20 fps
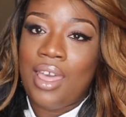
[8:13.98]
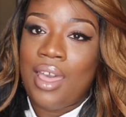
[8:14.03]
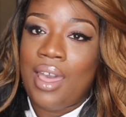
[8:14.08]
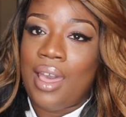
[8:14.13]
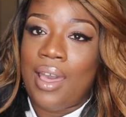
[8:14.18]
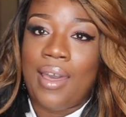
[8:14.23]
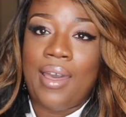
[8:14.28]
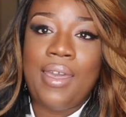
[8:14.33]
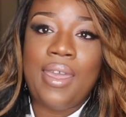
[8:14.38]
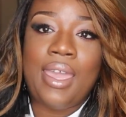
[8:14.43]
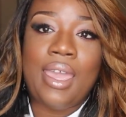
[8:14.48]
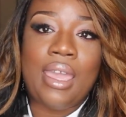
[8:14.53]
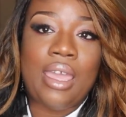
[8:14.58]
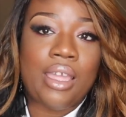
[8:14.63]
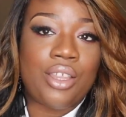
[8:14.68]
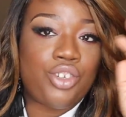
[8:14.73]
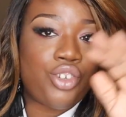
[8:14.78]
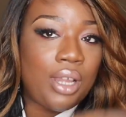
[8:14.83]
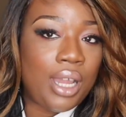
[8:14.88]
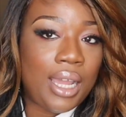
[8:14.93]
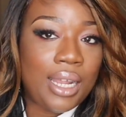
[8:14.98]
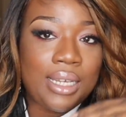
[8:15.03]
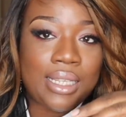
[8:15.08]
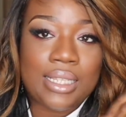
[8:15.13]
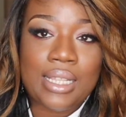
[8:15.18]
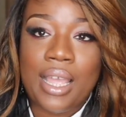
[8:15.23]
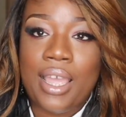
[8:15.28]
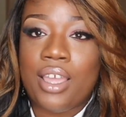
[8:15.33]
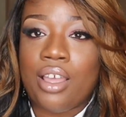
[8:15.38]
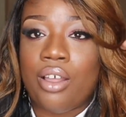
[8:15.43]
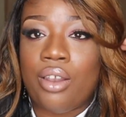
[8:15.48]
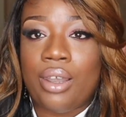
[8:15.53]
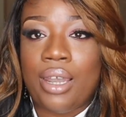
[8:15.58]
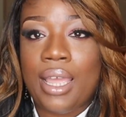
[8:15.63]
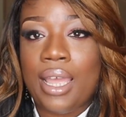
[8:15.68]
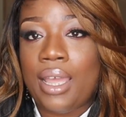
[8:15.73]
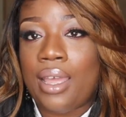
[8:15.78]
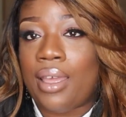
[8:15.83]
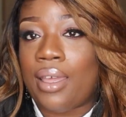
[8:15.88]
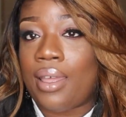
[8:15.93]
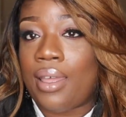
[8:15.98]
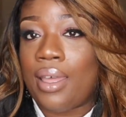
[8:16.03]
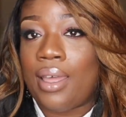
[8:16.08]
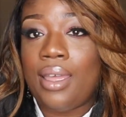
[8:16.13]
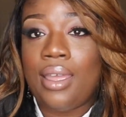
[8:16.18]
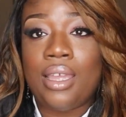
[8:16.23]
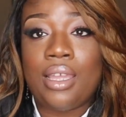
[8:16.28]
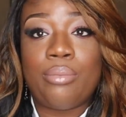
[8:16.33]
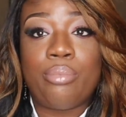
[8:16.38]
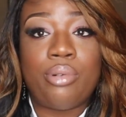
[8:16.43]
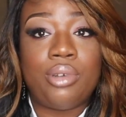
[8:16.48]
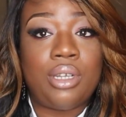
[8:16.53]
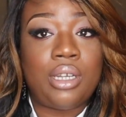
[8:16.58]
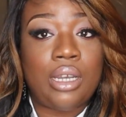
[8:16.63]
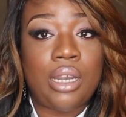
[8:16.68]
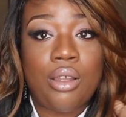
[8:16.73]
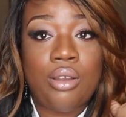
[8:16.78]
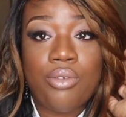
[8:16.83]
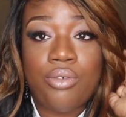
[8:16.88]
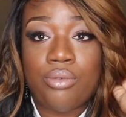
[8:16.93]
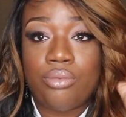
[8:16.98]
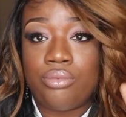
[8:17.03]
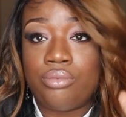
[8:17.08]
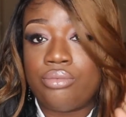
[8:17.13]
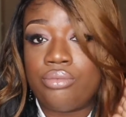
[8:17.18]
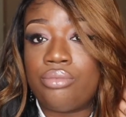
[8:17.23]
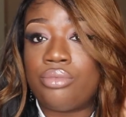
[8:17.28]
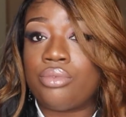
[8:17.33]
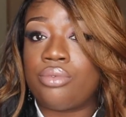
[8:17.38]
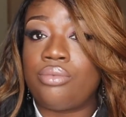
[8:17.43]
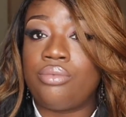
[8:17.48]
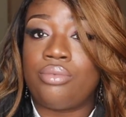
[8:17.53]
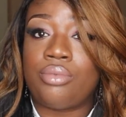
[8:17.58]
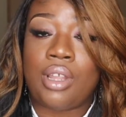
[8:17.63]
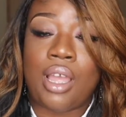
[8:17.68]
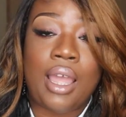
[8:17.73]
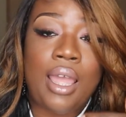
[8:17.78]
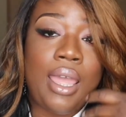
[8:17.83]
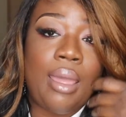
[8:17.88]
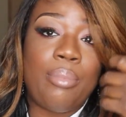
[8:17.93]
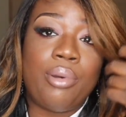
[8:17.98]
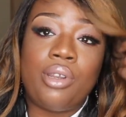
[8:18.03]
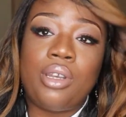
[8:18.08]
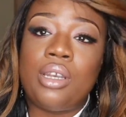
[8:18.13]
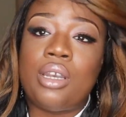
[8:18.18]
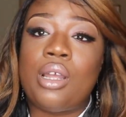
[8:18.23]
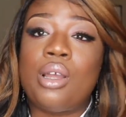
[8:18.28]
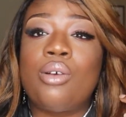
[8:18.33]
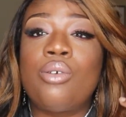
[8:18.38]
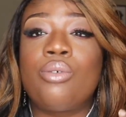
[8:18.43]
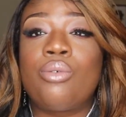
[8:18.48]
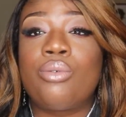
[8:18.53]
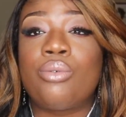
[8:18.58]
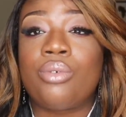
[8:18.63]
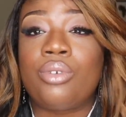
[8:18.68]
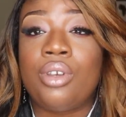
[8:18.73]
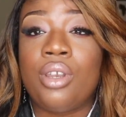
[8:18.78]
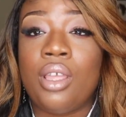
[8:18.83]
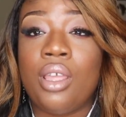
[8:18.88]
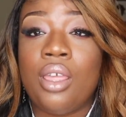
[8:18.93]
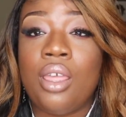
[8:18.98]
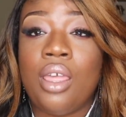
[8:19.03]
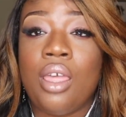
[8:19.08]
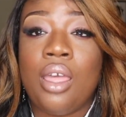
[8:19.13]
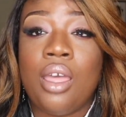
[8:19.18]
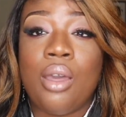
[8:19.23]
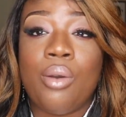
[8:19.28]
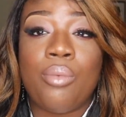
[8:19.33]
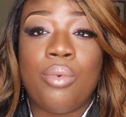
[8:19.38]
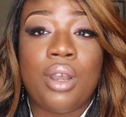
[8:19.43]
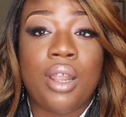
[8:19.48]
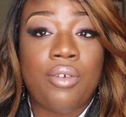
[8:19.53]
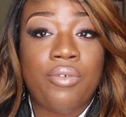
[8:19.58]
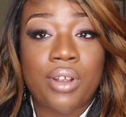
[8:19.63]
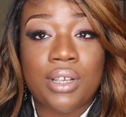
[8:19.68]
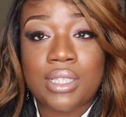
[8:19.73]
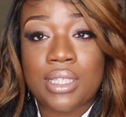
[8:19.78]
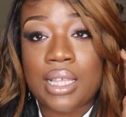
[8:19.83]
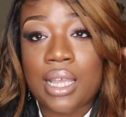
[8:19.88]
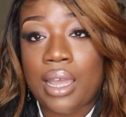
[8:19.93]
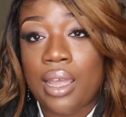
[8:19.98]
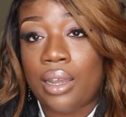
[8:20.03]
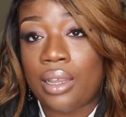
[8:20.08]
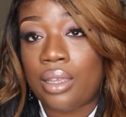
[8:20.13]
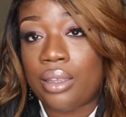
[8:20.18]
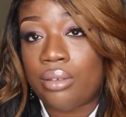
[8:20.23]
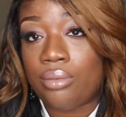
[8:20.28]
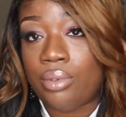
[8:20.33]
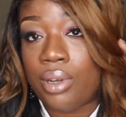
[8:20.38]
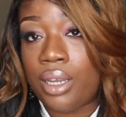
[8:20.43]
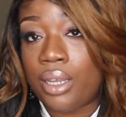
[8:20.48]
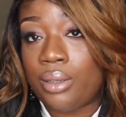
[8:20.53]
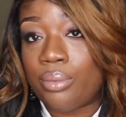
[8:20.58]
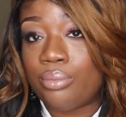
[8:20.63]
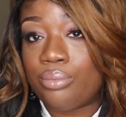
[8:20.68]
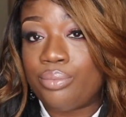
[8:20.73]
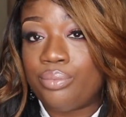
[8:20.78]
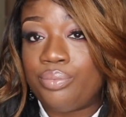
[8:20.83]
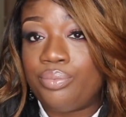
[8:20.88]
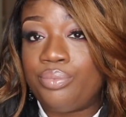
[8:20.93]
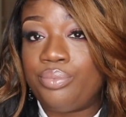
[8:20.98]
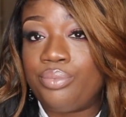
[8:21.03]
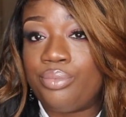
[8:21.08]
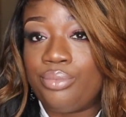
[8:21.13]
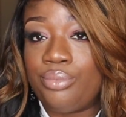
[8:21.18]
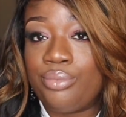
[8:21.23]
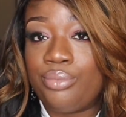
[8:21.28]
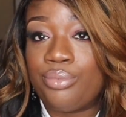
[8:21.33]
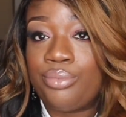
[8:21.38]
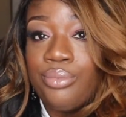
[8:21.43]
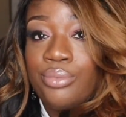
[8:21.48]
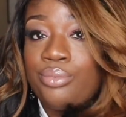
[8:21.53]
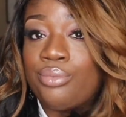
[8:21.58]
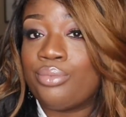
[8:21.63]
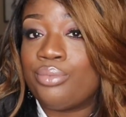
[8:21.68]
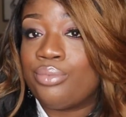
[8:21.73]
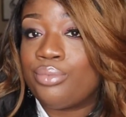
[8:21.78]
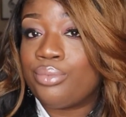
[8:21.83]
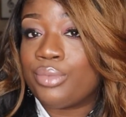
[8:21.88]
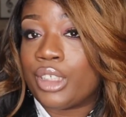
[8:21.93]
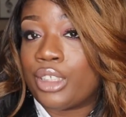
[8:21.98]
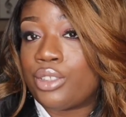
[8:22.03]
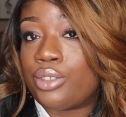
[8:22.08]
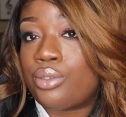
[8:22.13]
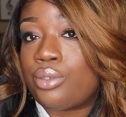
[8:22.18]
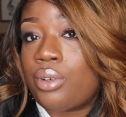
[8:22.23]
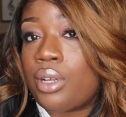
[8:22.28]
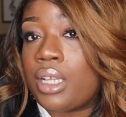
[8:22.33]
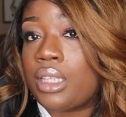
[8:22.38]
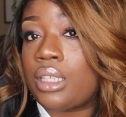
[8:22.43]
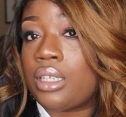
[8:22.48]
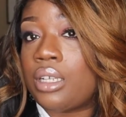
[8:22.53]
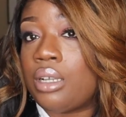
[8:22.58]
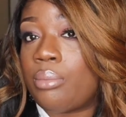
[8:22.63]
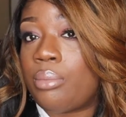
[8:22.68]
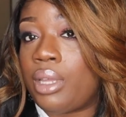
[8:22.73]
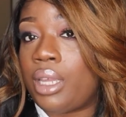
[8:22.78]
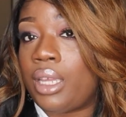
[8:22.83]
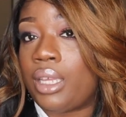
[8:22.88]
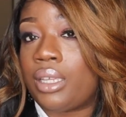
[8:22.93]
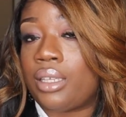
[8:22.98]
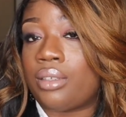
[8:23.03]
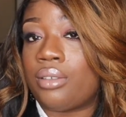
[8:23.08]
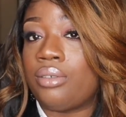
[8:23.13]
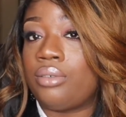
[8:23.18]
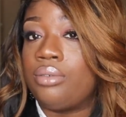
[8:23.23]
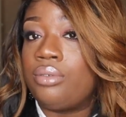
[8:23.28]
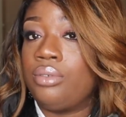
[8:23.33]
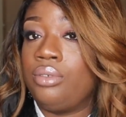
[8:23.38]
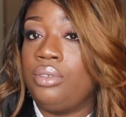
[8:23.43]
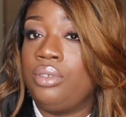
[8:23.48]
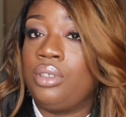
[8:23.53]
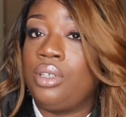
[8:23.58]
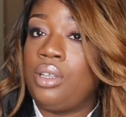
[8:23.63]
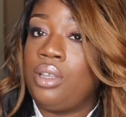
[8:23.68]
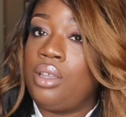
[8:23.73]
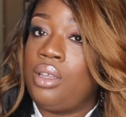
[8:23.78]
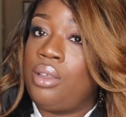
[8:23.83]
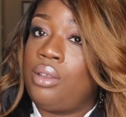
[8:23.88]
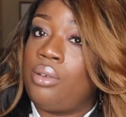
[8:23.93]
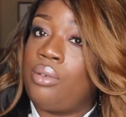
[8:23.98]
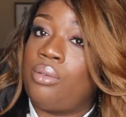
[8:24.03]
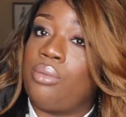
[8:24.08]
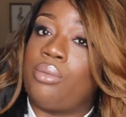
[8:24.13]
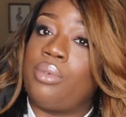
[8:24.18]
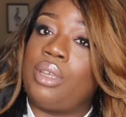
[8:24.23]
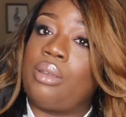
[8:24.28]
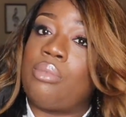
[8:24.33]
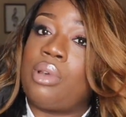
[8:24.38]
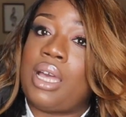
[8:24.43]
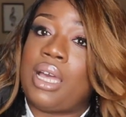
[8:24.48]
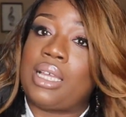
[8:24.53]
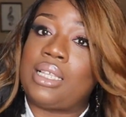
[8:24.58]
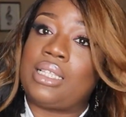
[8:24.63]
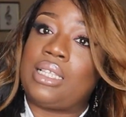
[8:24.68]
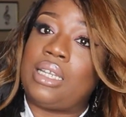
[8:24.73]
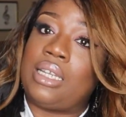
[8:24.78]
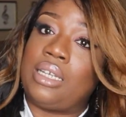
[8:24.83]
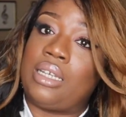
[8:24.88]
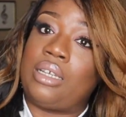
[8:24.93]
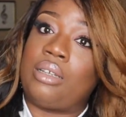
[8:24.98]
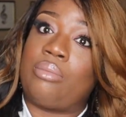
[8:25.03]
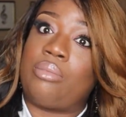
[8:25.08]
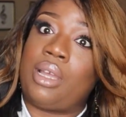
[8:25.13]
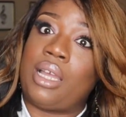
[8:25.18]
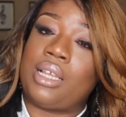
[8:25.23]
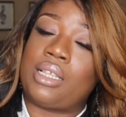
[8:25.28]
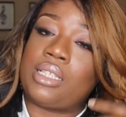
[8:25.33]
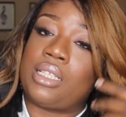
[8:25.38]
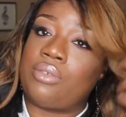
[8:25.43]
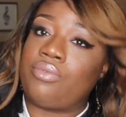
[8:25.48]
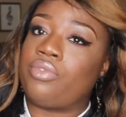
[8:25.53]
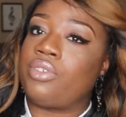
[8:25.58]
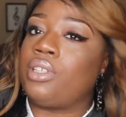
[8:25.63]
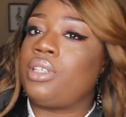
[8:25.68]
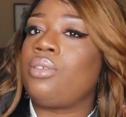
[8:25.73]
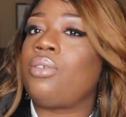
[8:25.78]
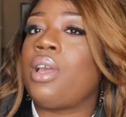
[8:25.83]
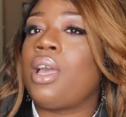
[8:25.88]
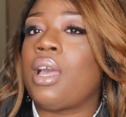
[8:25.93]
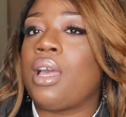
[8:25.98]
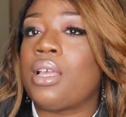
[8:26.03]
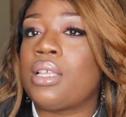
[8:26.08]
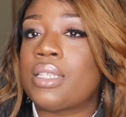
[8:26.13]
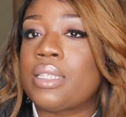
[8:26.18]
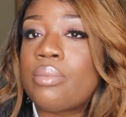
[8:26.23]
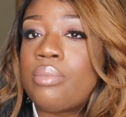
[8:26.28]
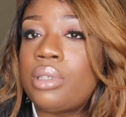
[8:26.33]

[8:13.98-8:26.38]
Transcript: I had tried this. I ain't gonna lie. I had put it on when I first got it, right? Cause you know I have to come back and rebox it and unbox it for you guys.